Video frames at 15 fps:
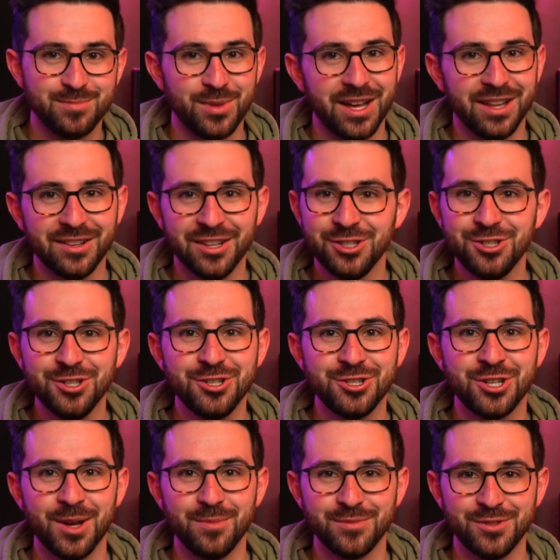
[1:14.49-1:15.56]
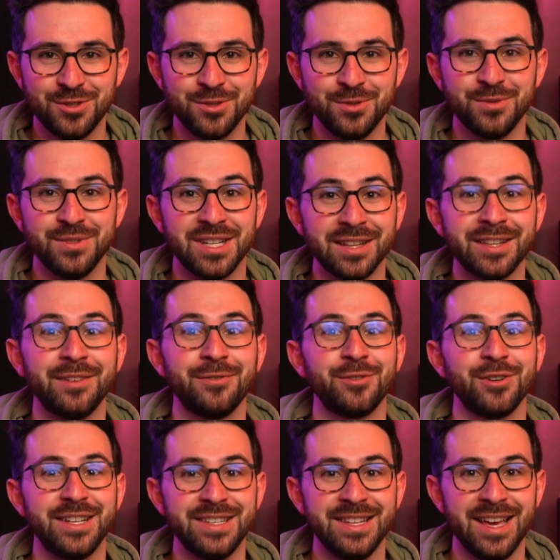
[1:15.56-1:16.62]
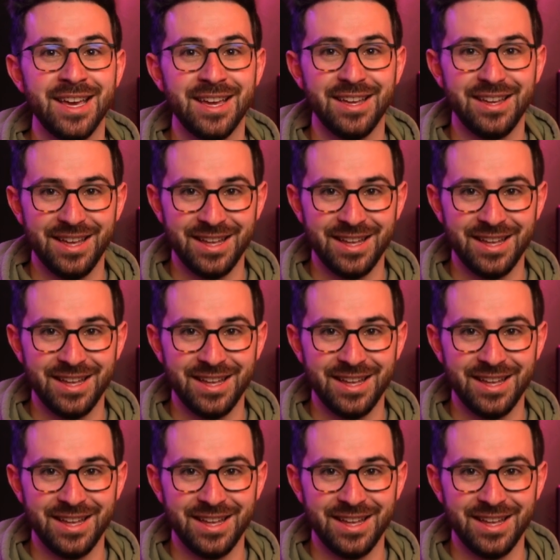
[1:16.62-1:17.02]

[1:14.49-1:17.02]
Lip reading: but let's just jump to delivery day